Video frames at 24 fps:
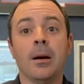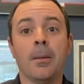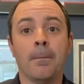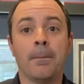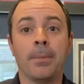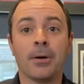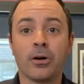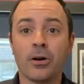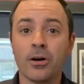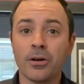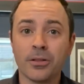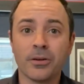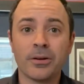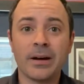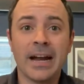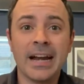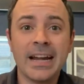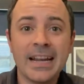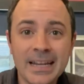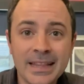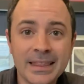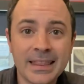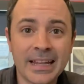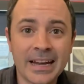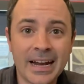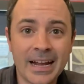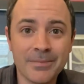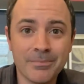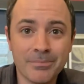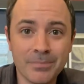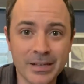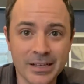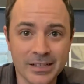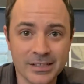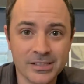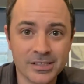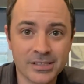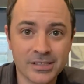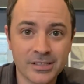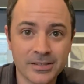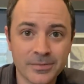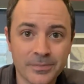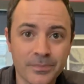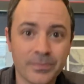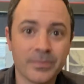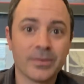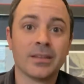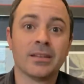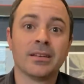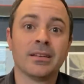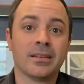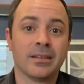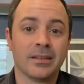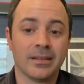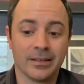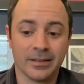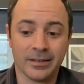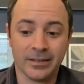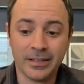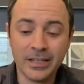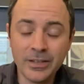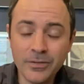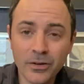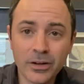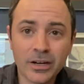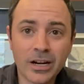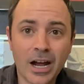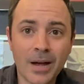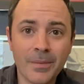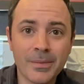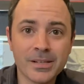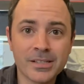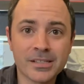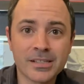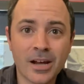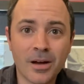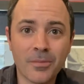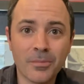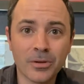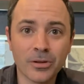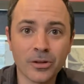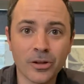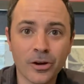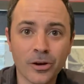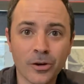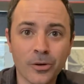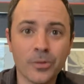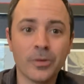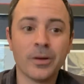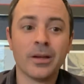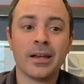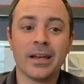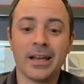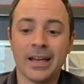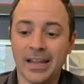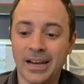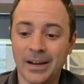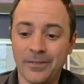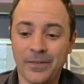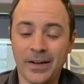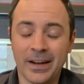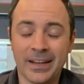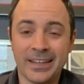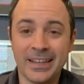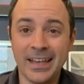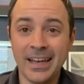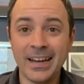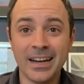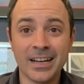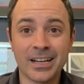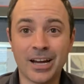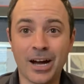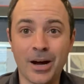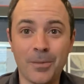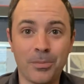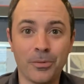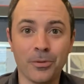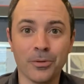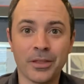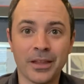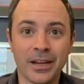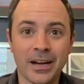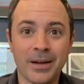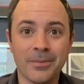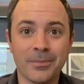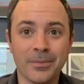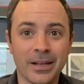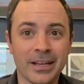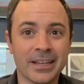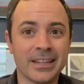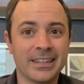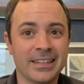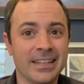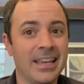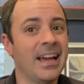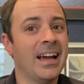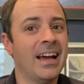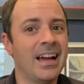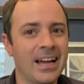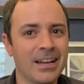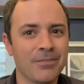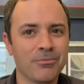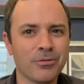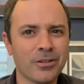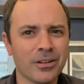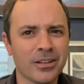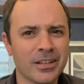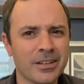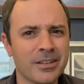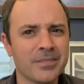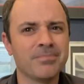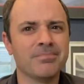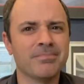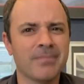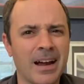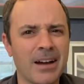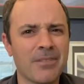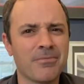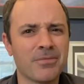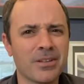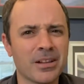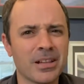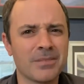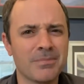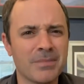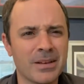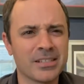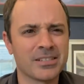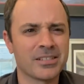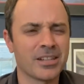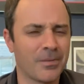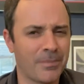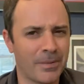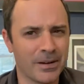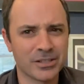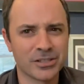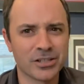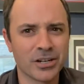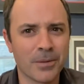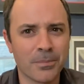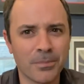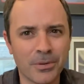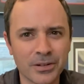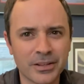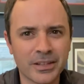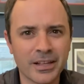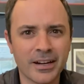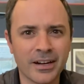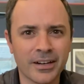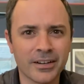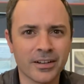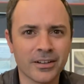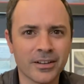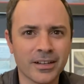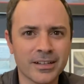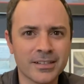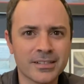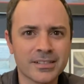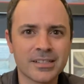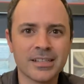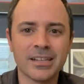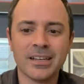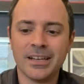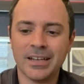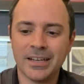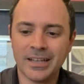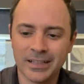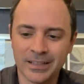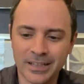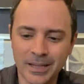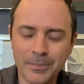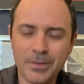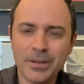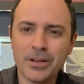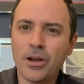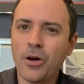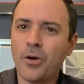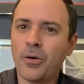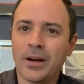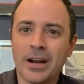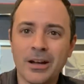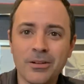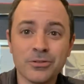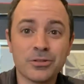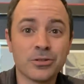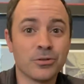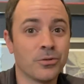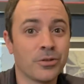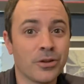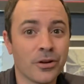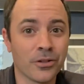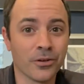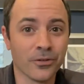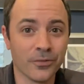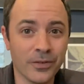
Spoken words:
But are there any that I missed? Leave your comments down below, and if I get a couple that I'm like, yeah, I really messed up, I should have put that on the list, let me know, and I'll do another